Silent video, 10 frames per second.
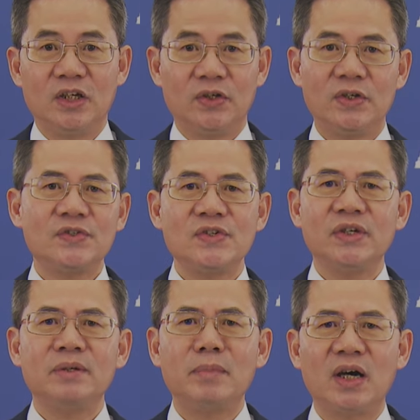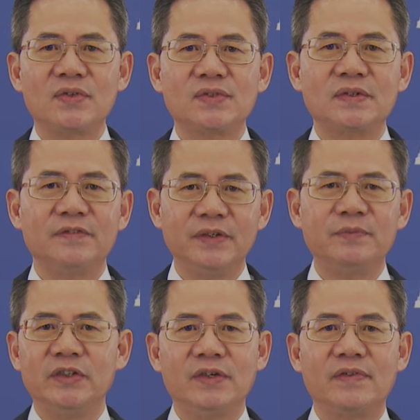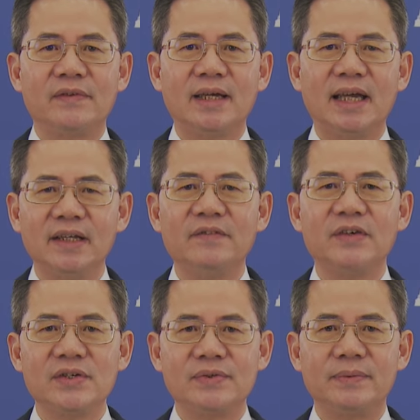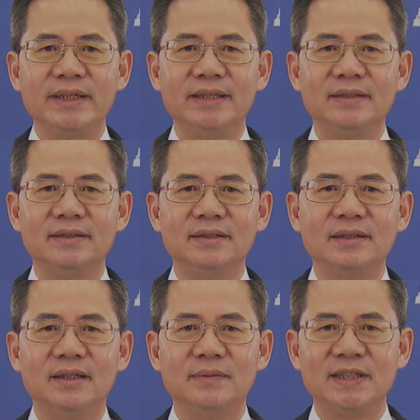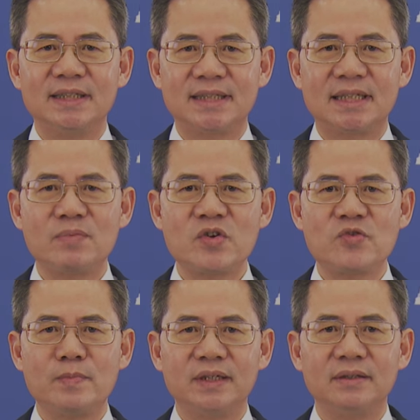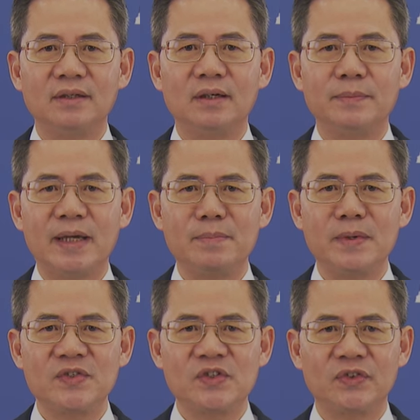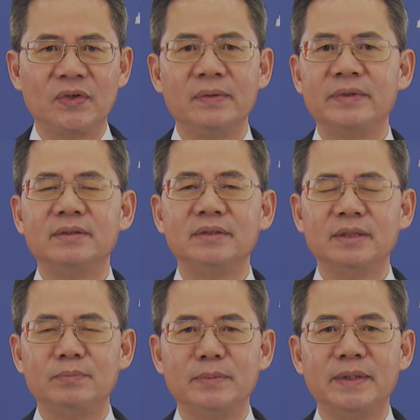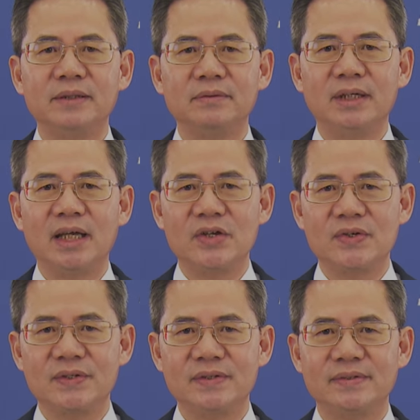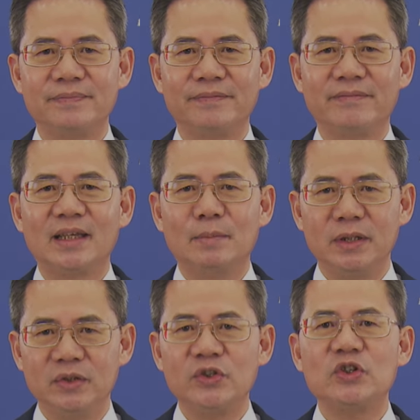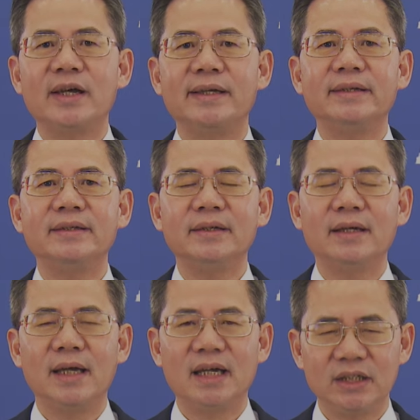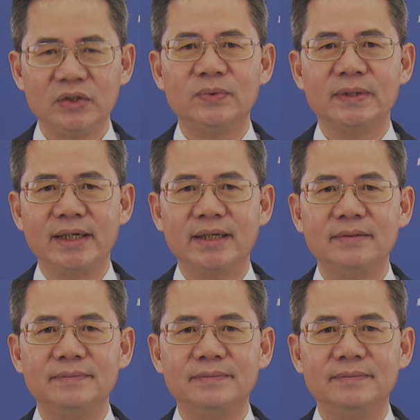This year marks the 50th anniversary of the establishment of ambassadorial diplomatic relations between China and the UK.